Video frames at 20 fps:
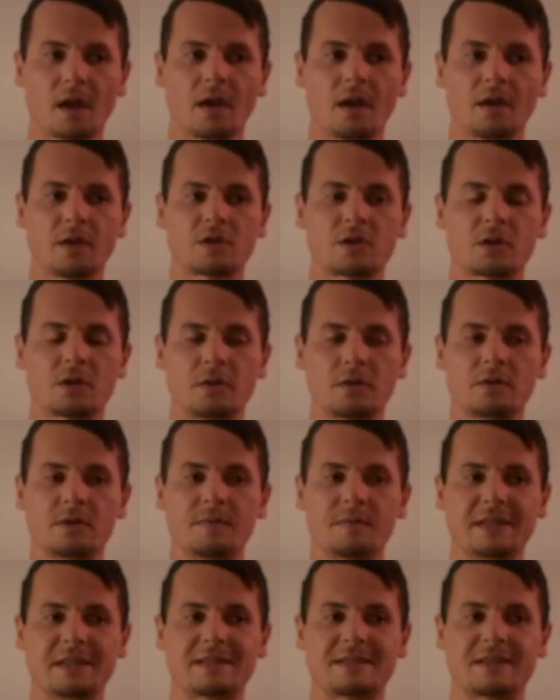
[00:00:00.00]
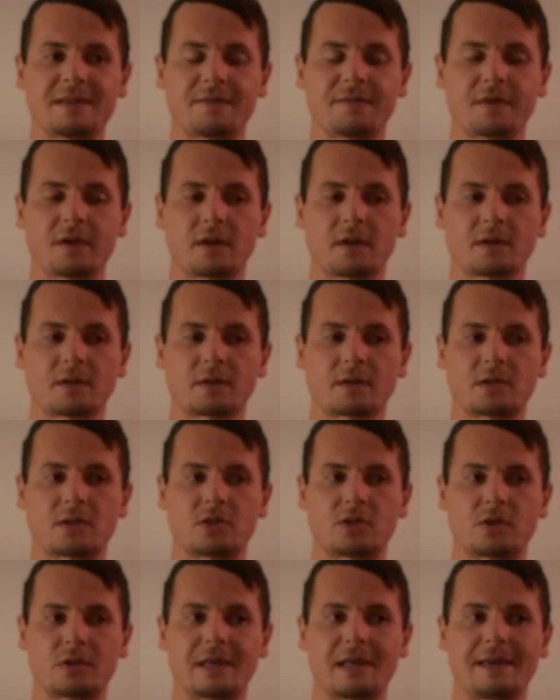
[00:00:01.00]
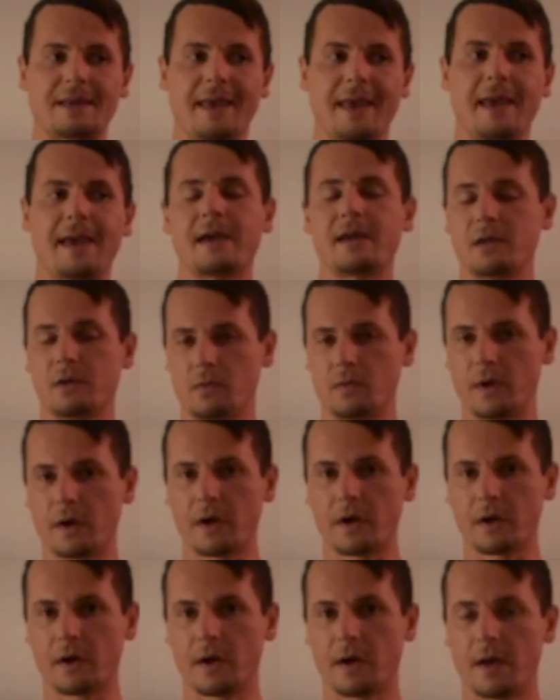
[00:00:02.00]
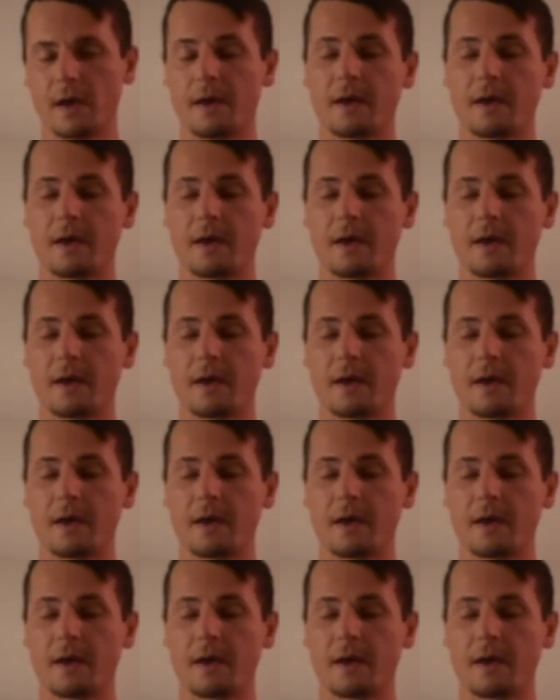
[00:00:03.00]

it's going to be difficult to get anywhere.